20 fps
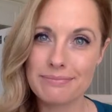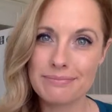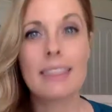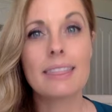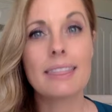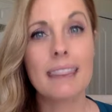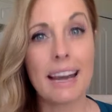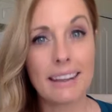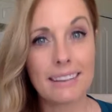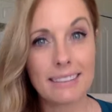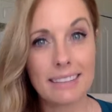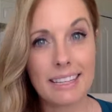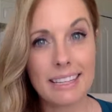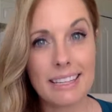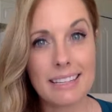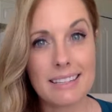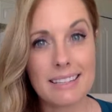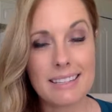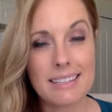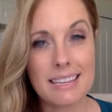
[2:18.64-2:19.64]
That
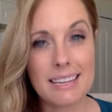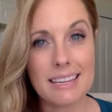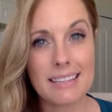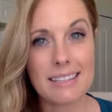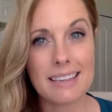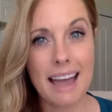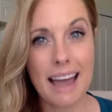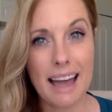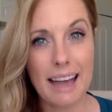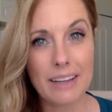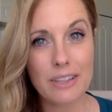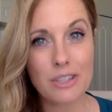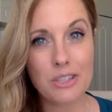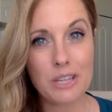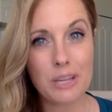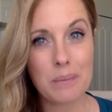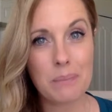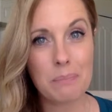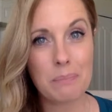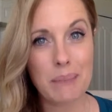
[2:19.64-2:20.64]
list is
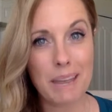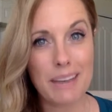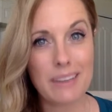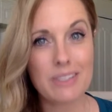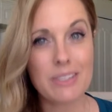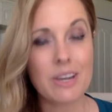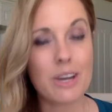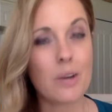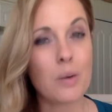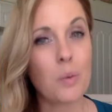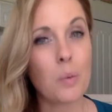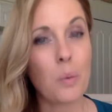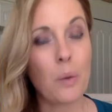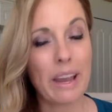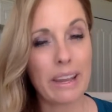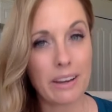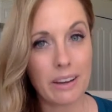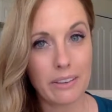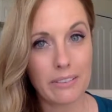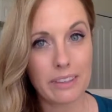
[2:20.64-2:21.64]
actually based on
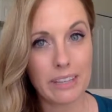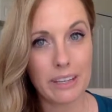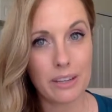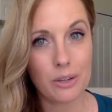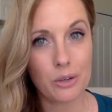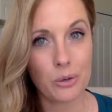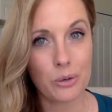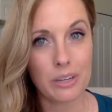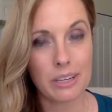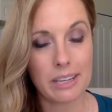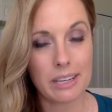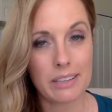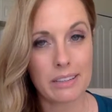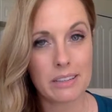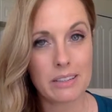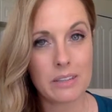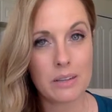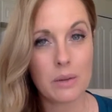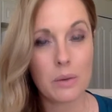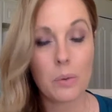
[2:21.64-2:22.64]
weight of the
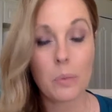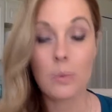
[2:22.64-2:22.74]
ingredients,